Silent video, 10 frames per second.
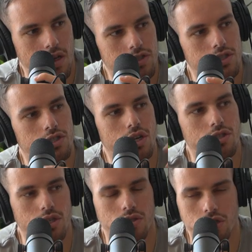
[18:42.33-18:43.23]
So,
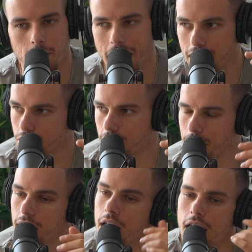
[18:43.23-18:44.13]
so, so let me ask you
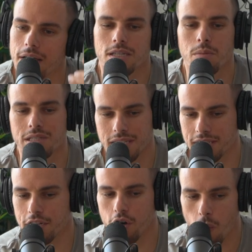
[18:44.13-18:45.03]
something. If someone's
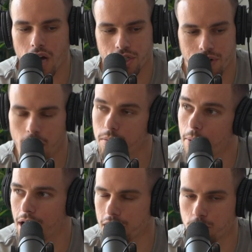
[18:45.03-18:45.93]
listening or watching, right? I
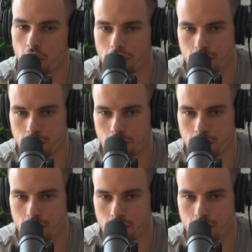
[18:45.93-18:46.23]
remember, guys, we're on